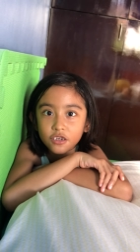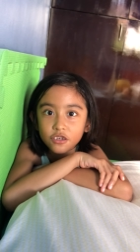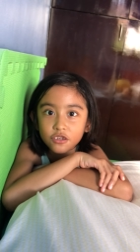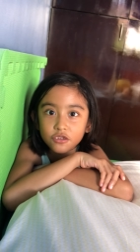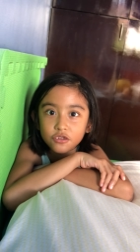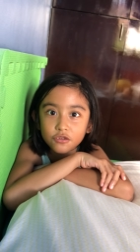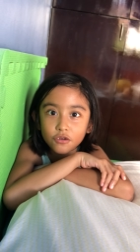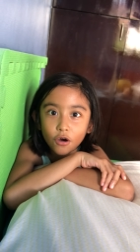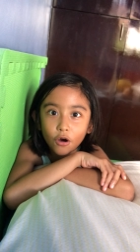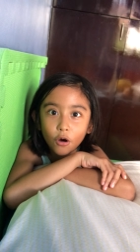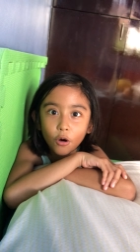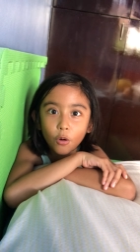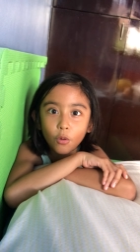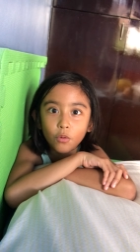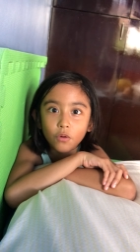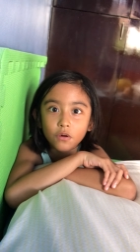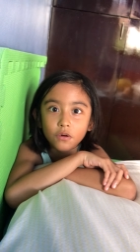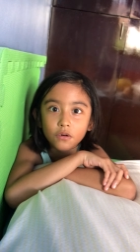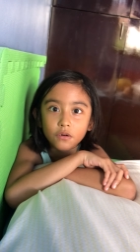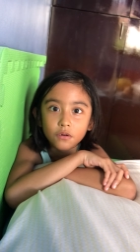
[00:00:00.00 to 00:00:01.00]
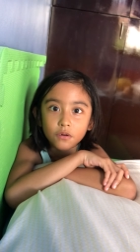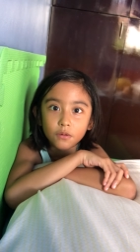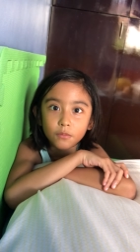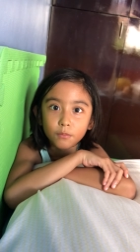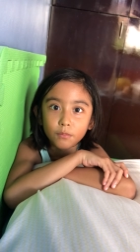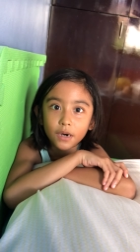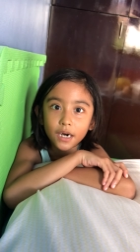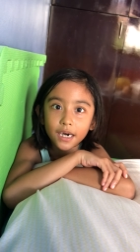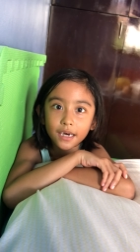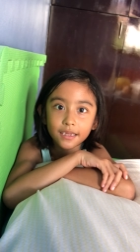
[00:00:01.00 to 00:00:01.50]
So,
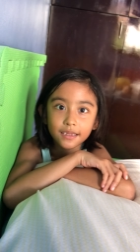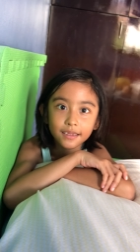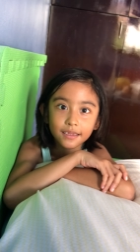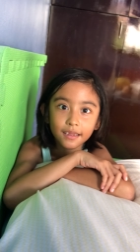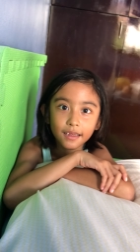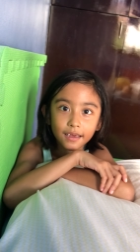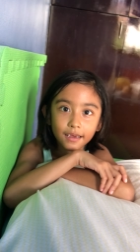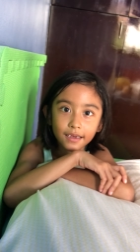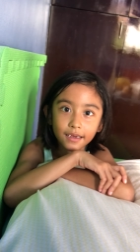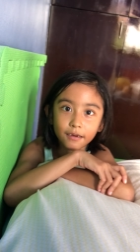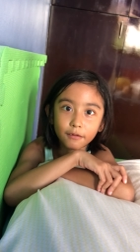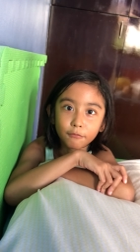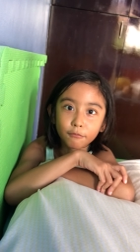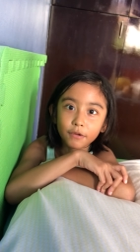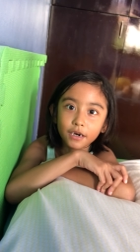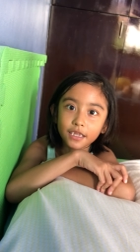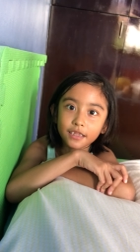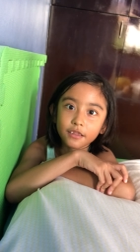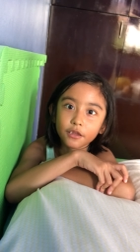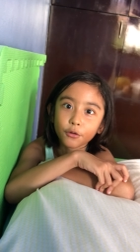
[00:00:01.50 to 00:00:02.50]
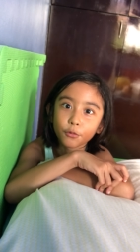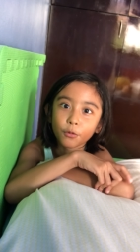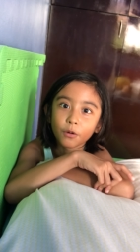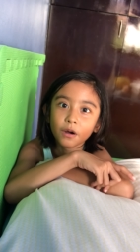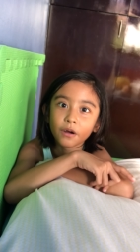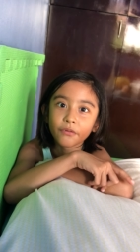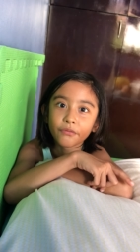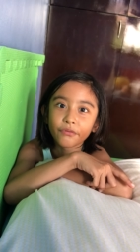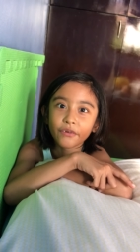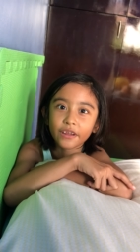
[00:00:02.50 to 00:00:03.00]
but they but they
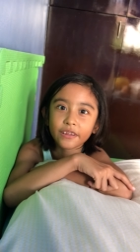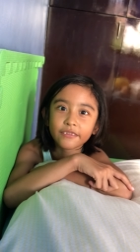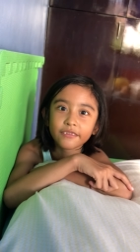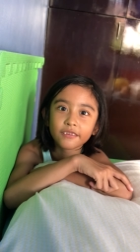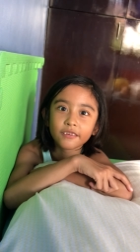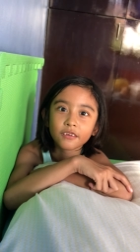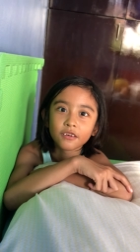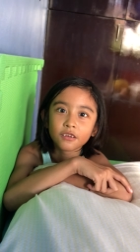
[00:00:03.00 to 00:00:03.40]
were friends.